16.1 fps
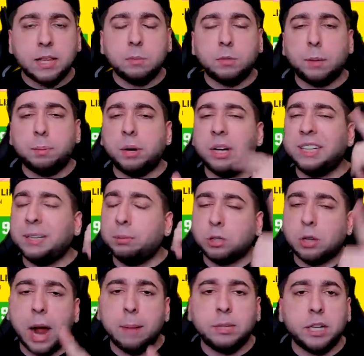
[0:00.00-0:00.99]
thumbs up on,
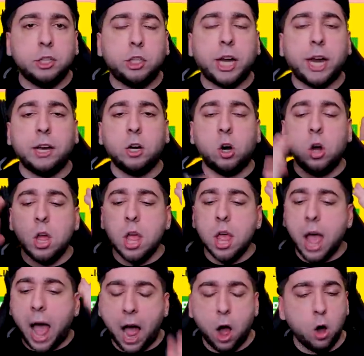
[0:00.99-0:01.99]
subscribe to the channel.
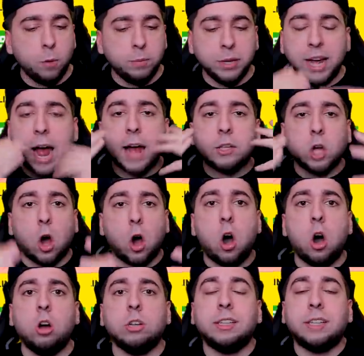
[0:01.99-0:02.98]
I hope you guys
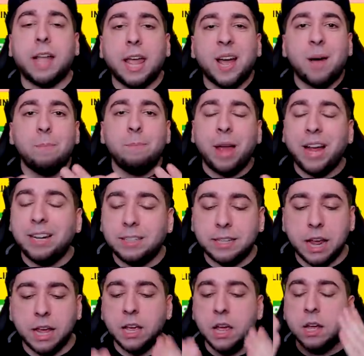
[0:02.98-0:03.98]
all stay
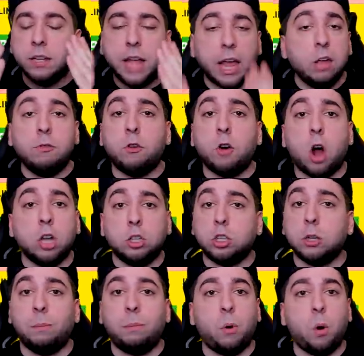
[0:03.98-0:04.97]
amazing. Thank you for all the
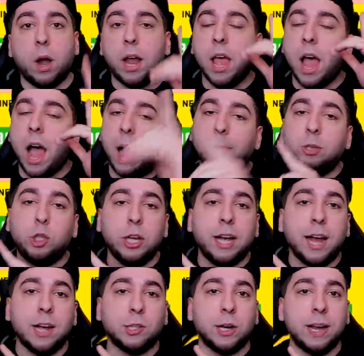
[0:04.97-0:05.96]
support. I'm going to see you
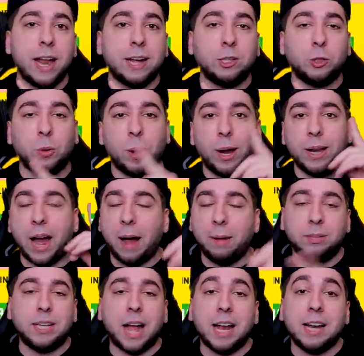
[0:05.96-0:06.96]
guys on the next one.
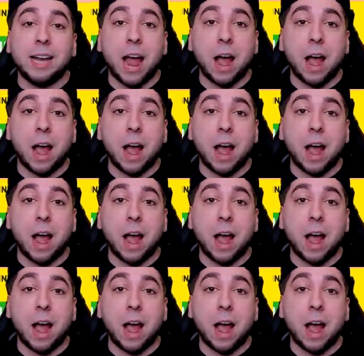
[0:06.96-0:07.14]
I'm signing